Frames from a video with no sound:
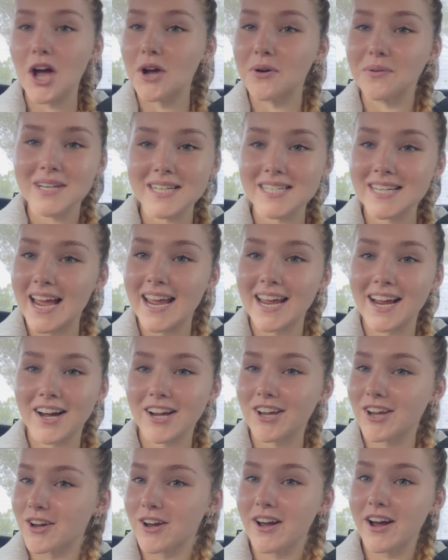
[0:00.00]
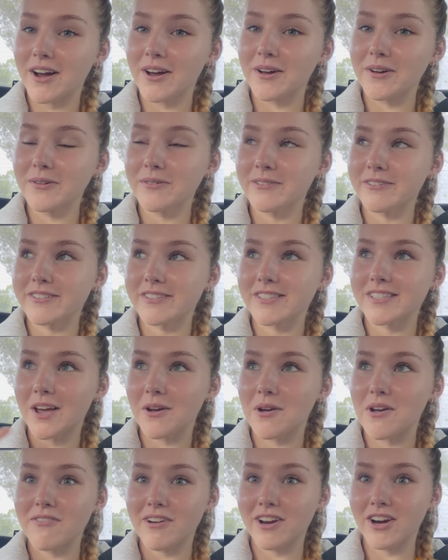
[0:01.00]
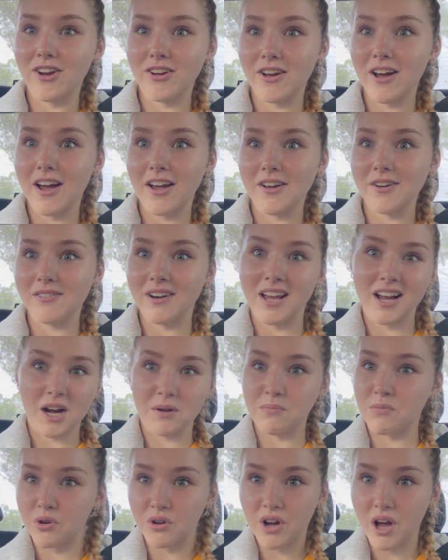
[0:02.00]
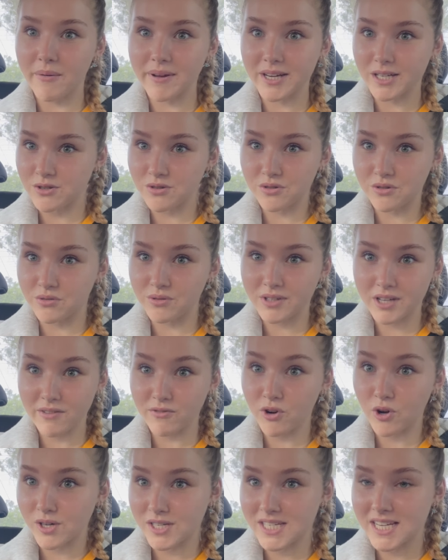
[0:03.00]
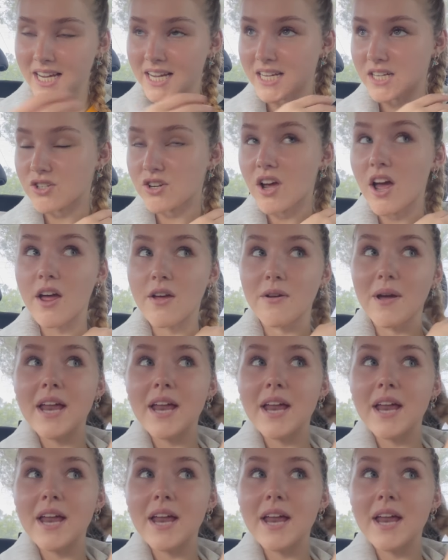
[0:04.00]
only day I can go, so if I don't go, like I'm not going at all, and I've got a ticket to go.